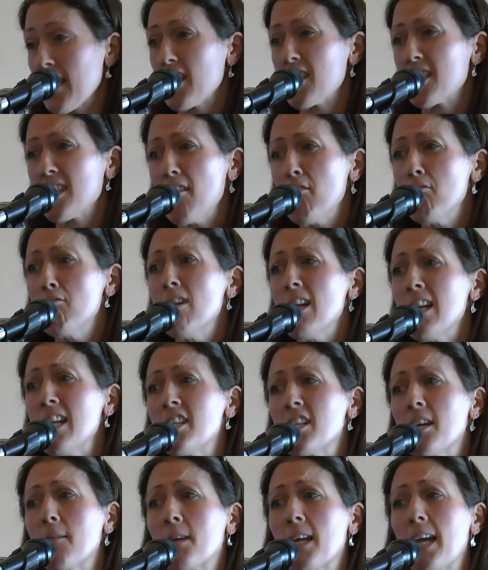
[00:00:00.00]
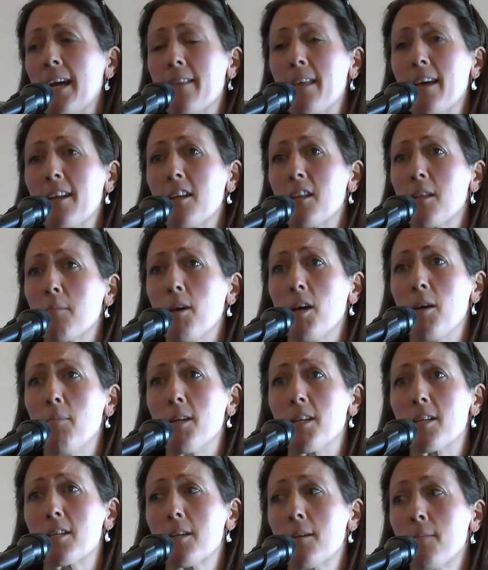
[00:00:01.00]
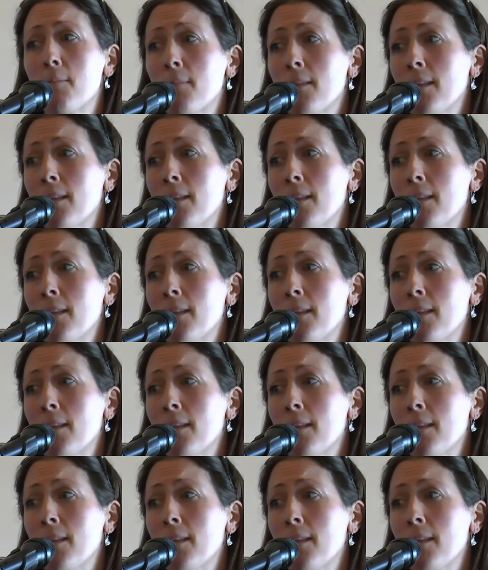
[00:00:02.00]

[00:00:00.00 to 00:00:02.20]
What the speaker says: because they really don't get that at the moment.